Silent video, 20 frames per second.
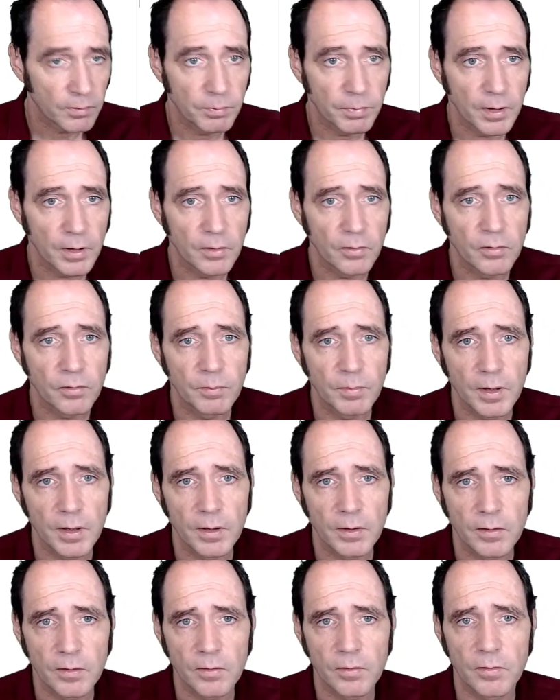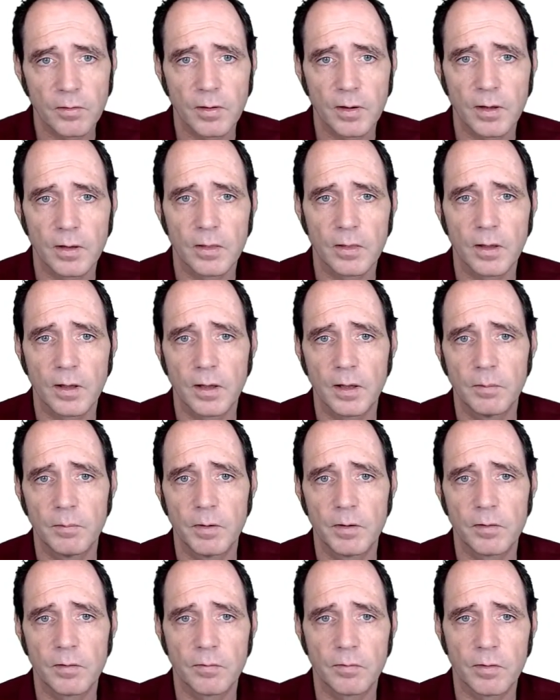Postman and just take that
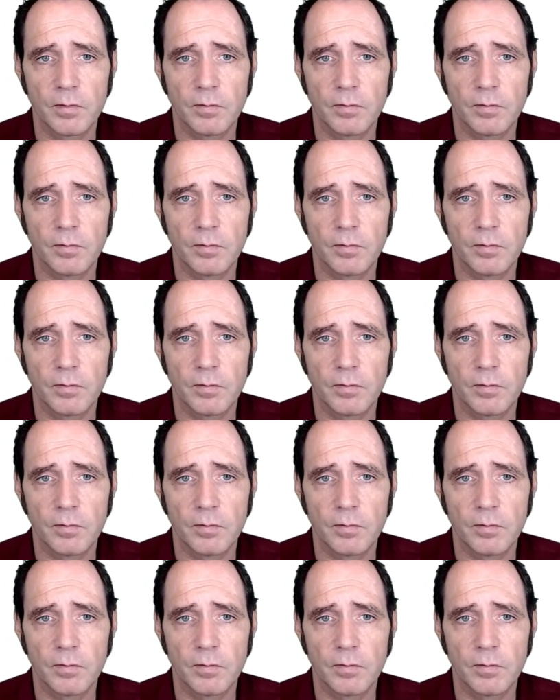image of the